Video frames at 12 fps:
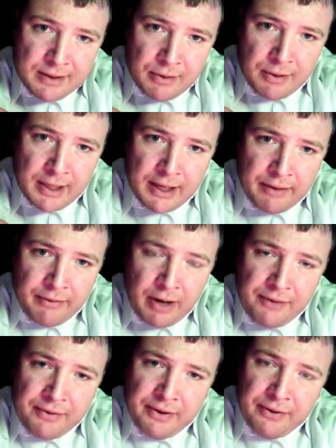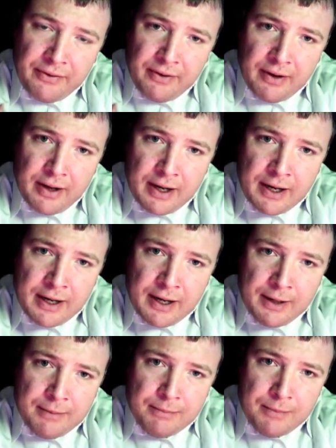going out of office
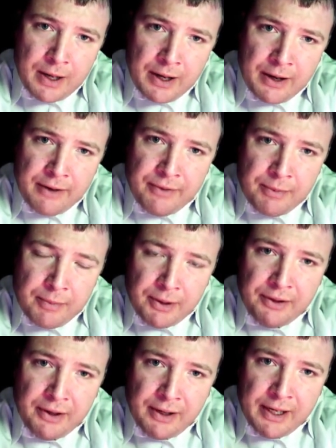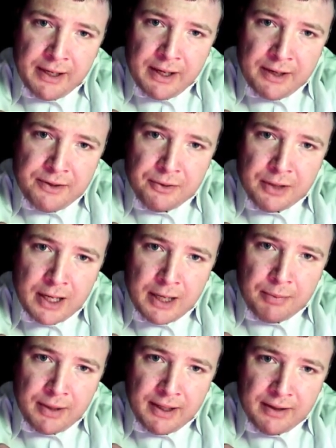of the military industrial
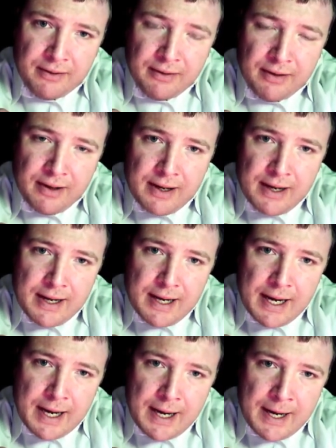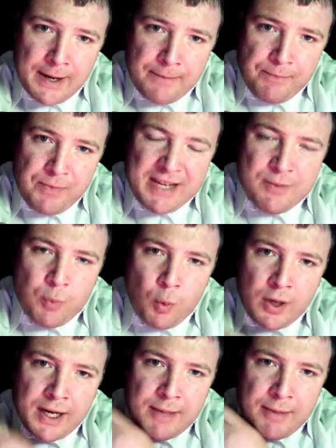complex. He's
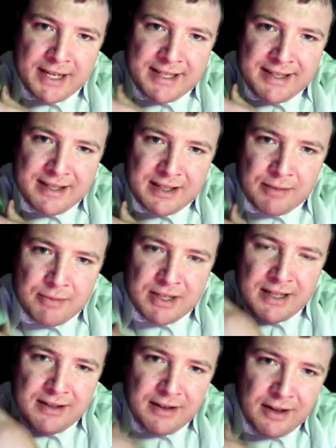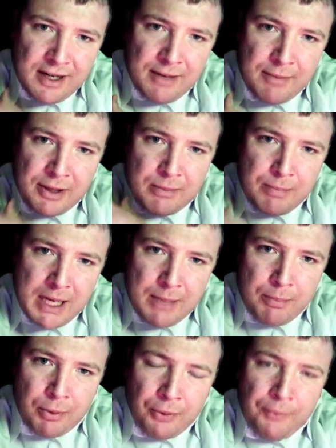warning about a system. He's not talking about the
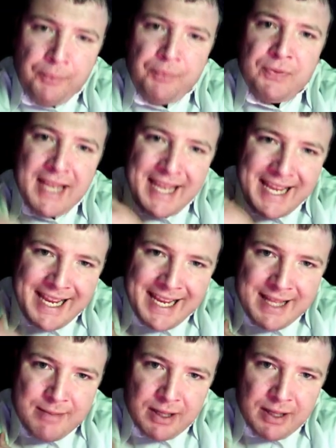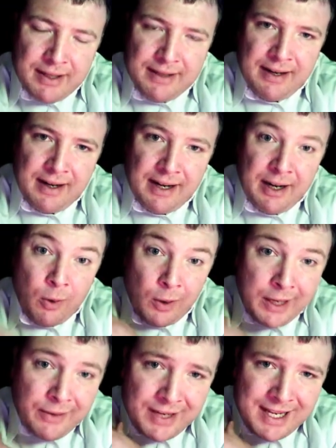people in the military or
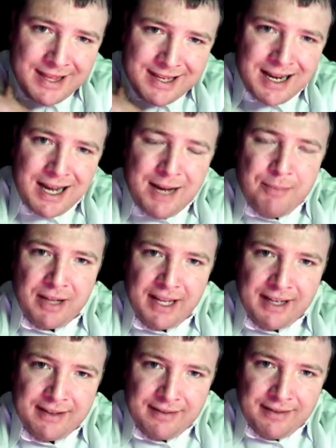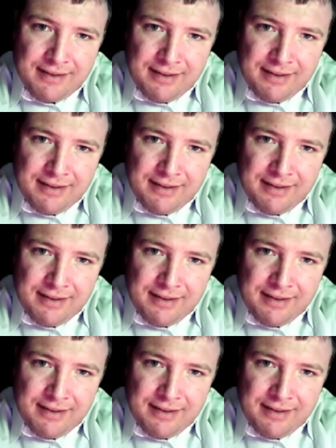even in the complex.